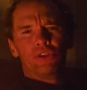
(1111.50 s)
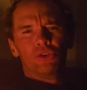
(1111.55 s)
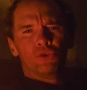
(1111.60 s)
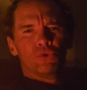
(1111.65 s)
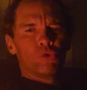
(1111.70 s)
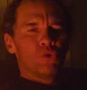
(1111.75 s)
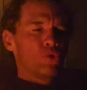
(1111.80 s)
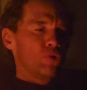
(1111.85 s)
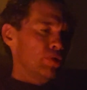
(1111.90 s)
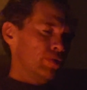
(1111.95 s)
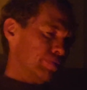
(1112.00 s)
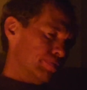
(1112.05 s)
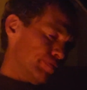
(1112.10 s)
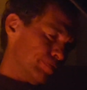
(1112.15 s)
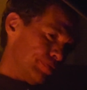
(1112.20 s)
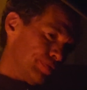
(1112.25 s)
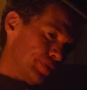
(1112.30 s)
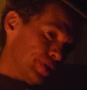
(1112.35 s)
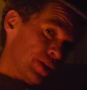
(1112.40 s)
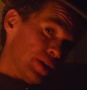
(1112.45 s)
your
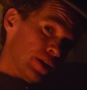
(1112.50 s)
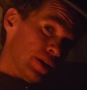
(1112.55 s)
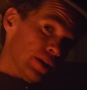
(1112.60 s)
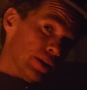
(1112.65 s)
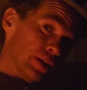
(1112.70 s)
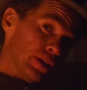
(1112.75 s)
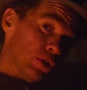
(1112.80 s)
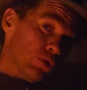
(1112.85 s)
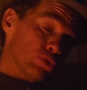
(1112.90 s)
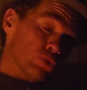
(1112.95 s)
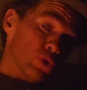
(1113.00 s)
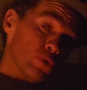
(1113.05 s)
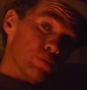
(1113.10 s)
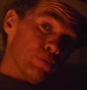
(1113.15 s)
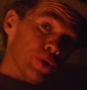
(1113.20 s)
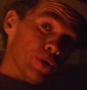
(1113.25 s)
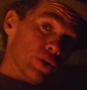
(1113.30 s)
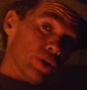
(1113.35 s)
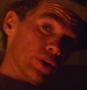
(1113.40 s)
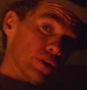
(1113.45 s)
little
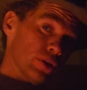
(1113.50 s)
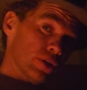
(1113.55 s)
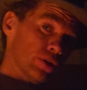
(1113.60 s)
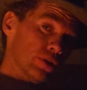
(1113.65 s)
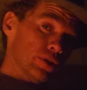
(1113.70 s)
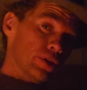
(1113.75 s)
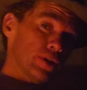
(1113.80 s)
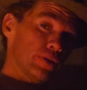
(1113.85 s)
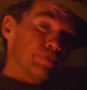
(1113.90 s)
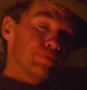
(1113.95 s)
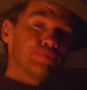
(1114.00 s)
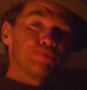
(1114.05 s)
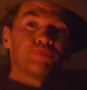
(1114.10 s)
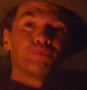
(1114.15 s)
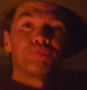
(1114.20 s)
robotic, aren't they?